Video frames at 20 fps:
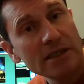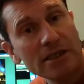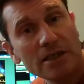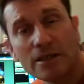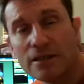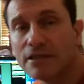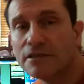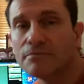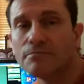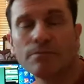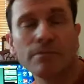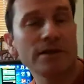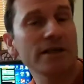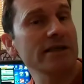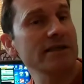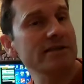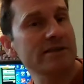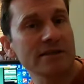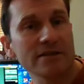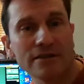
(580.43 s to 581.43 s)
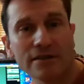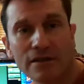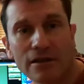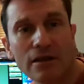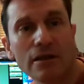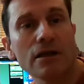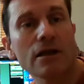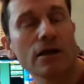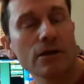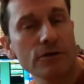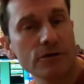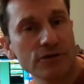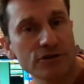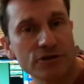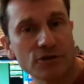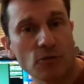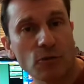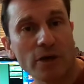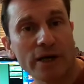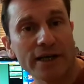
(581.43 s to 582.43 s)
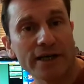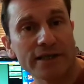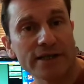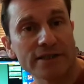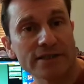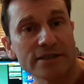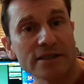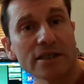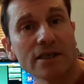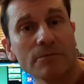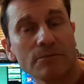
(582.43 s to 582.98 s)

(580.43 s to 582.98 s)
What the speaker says: And there's loads of ways,